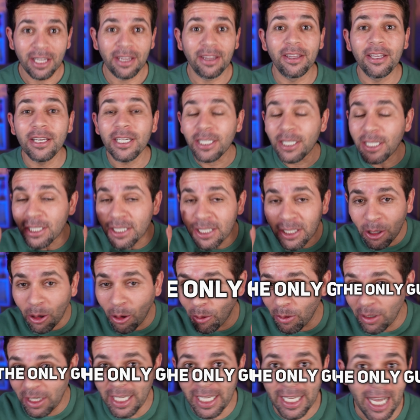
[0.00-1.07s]
This is the
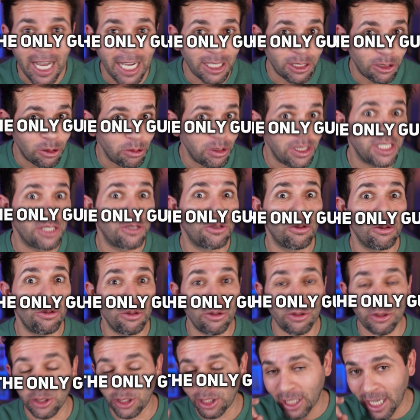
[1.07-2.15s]
only guide you need to
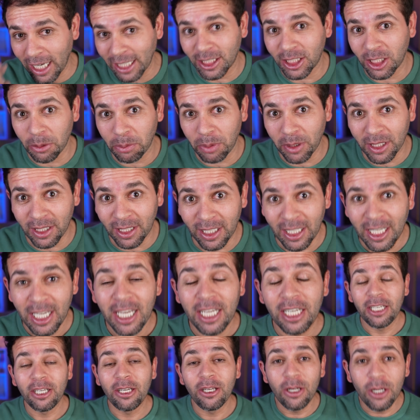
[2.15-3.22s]
use ChatGPT.
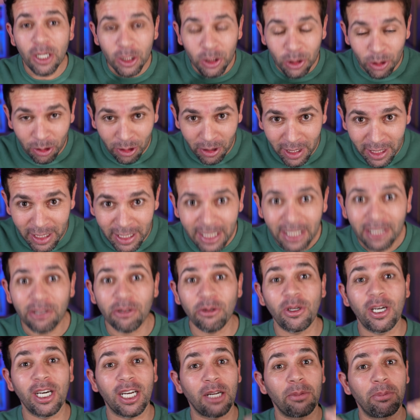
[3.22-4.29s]
Literally,
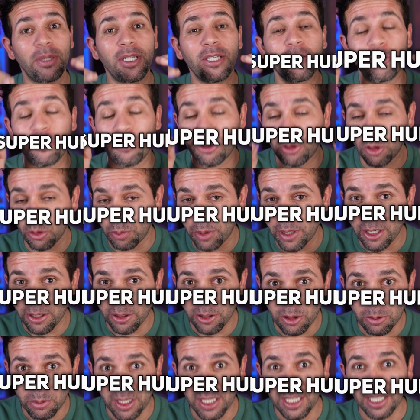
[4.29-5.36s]
you gotta be a
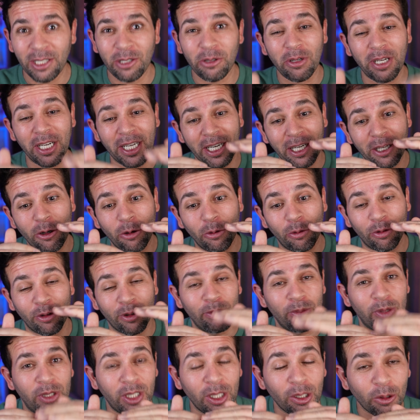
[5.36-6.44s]
superhuman. You gotta go
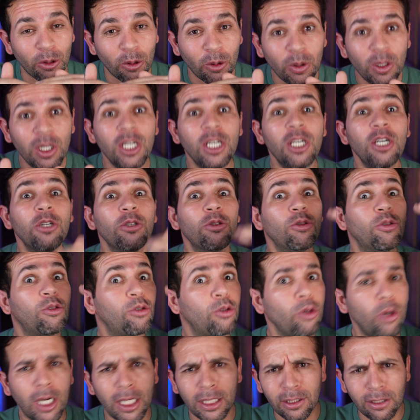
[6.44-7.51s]
from 0 to
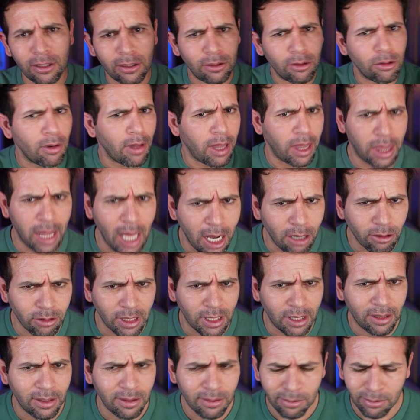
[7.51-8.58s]
200 or
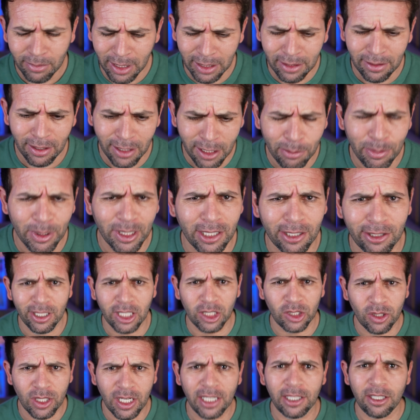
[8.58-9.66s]
1,000. That's a little bit
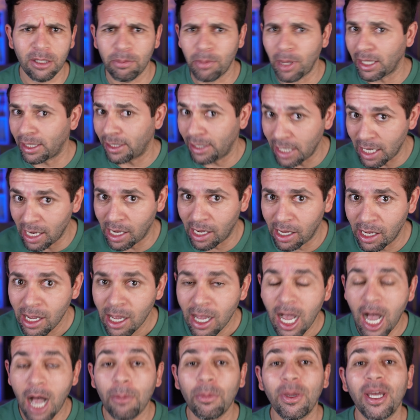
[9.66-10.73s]
exaggerating, but yeah,
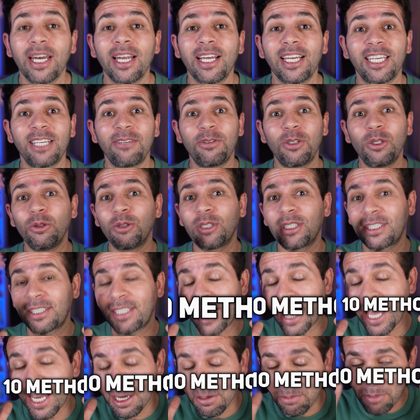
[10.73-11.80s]
I'm gonna give you
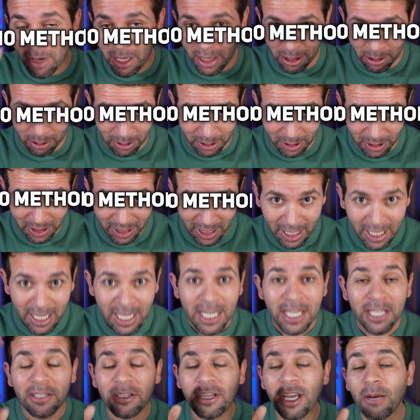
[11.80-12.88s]
10
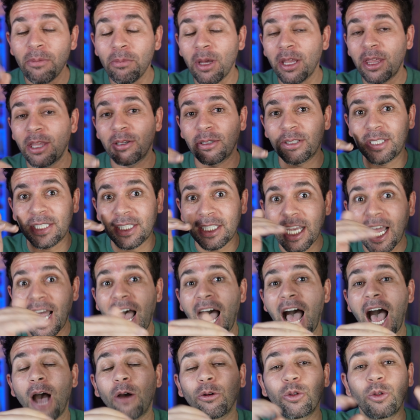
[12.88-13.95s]
methods
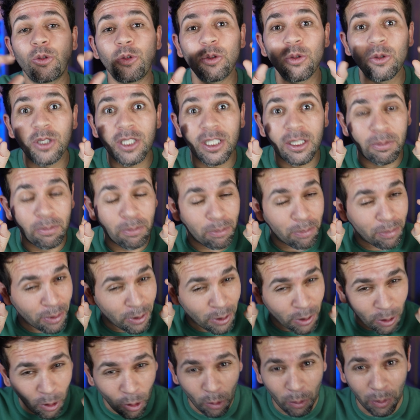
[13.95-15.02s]
how to use it
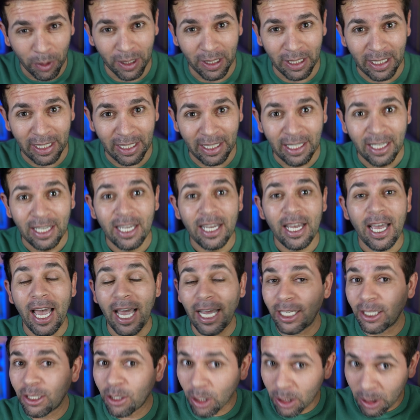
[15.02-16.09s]
properly.
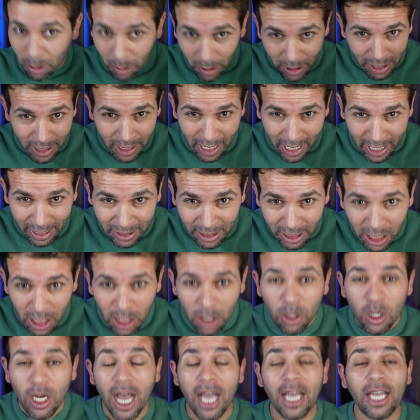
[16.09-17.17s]
And not only that,
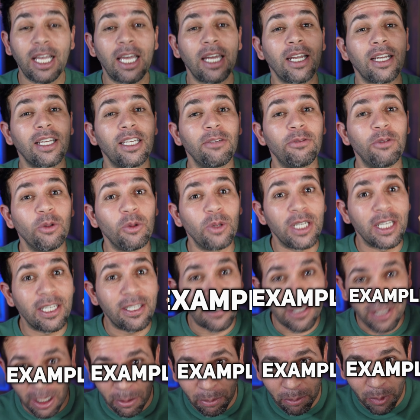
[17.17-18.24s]
I gotta give you
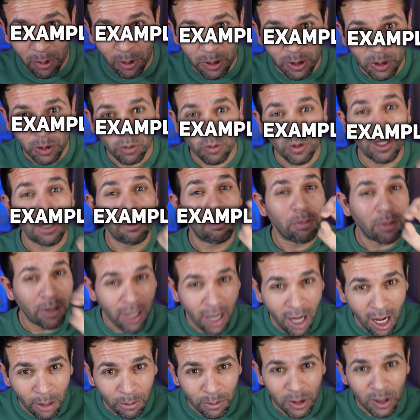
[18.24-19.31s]
examples with
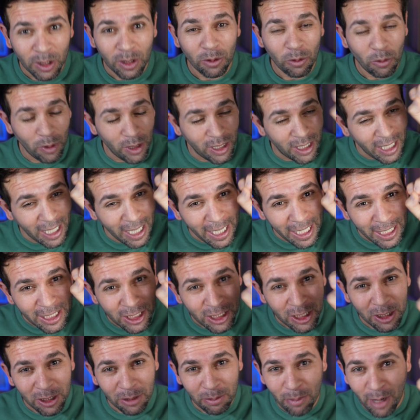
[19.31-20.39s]
prompts, with
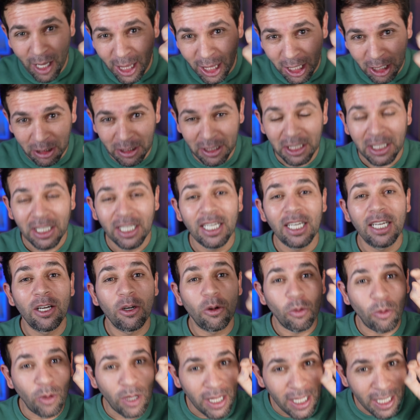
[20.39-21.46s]
each method,
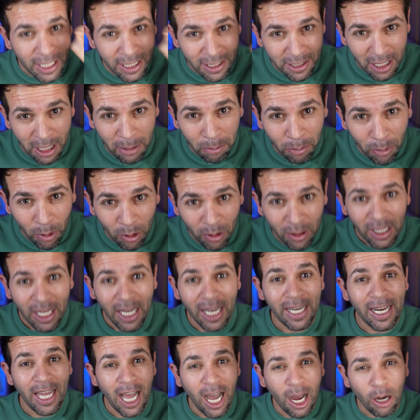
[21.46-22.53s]
with example,
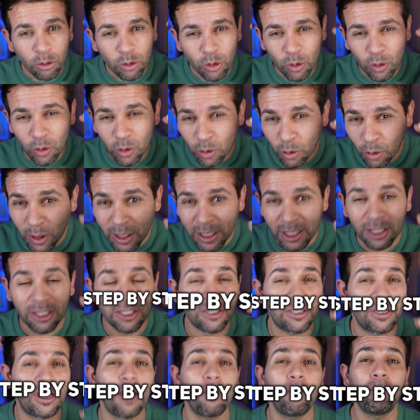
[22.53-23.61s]
and how to do it
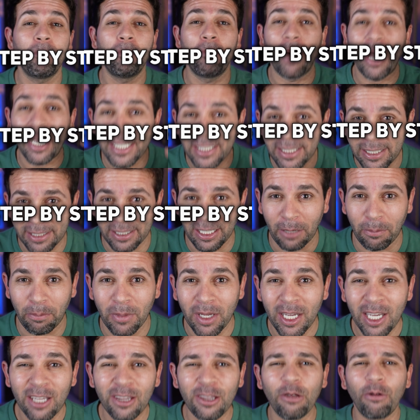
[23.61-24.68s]
step by
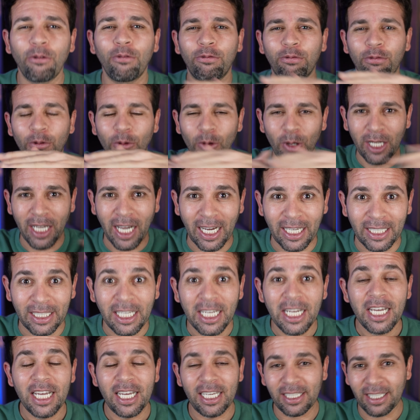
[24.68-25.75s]
step. The full guide.
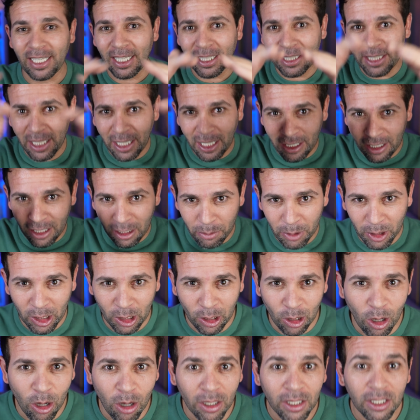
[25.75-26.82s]
It's gonna take a little bit
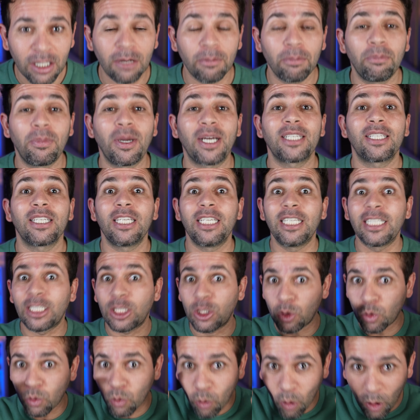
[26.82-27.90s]
long, but
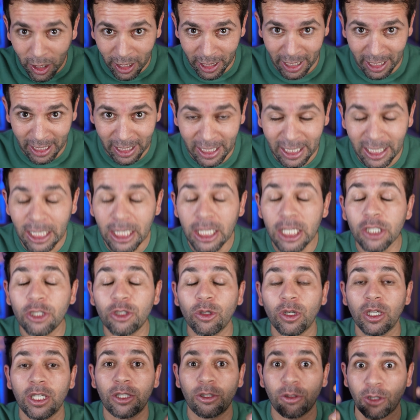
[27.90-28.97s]
it's worth it.
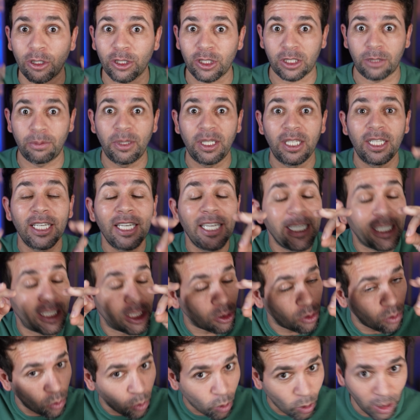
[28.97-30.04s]
Literally, trust me,
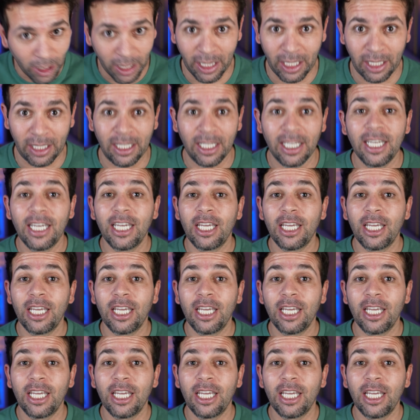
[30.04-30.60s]
it's worth it.